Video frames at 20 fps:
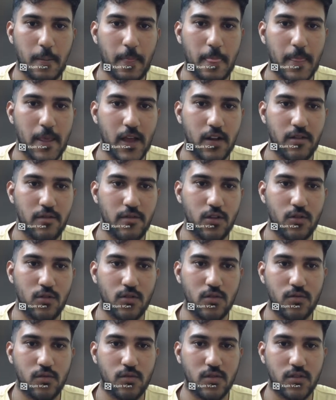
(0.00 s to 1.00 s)
and we are going
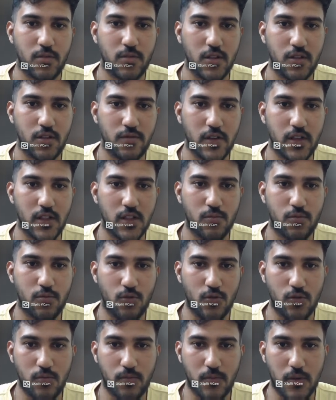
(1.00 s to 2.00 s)
to specify the
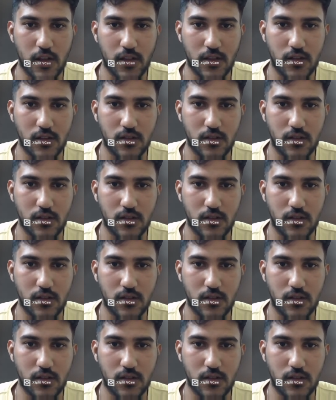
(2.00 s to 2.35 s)
proto path.